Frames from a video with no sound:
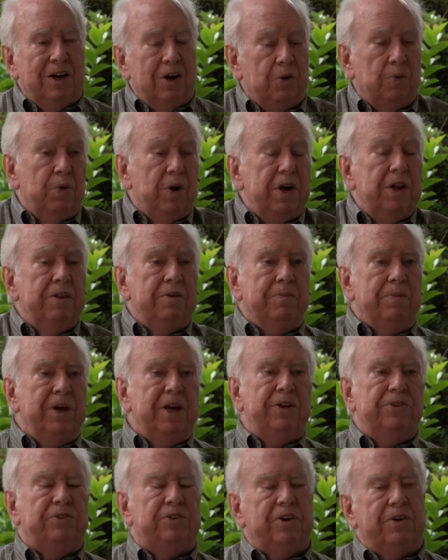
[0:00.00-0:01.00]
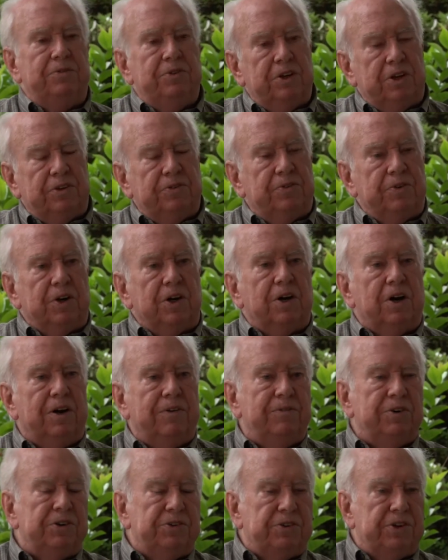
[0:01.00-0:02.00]
one of the main subjects for
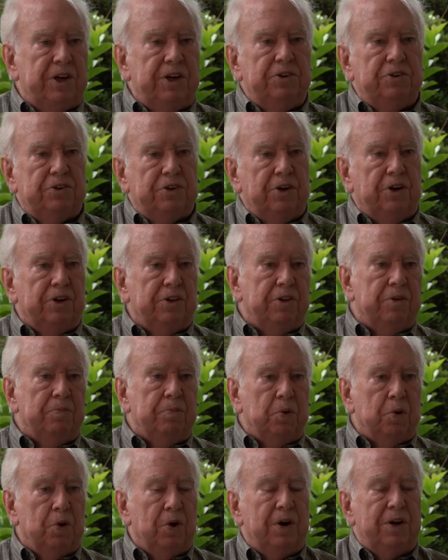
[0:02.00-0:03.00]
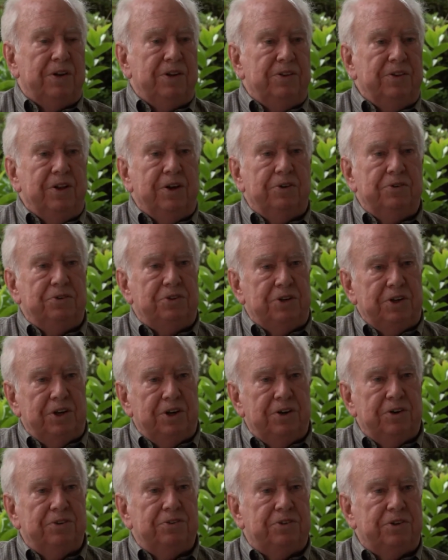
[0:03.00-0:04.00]
conversation on the board in those
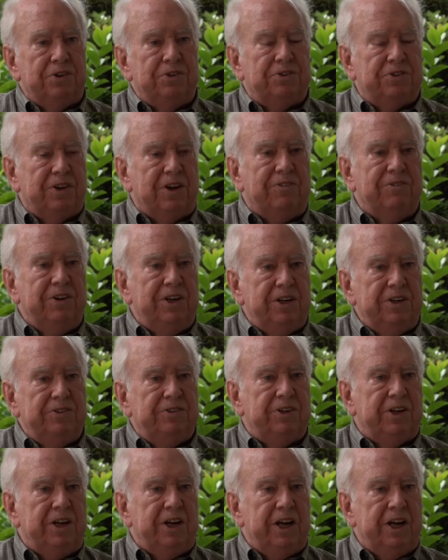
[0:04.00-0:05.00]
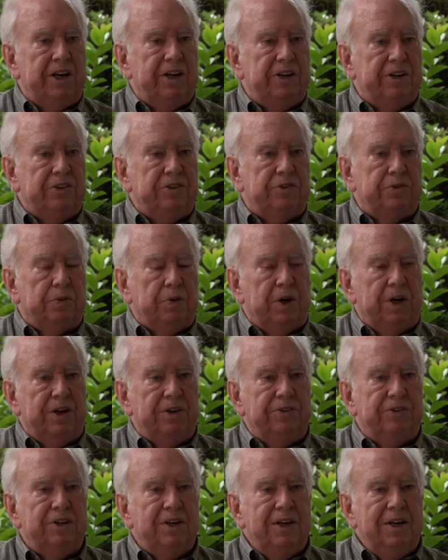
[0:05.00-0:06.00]
years, the 70s and 80s,
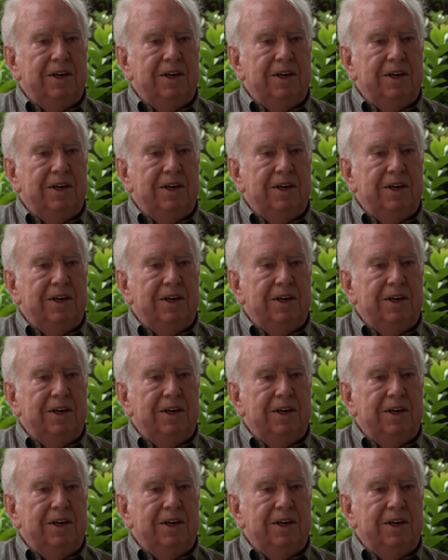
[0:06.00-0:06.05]
was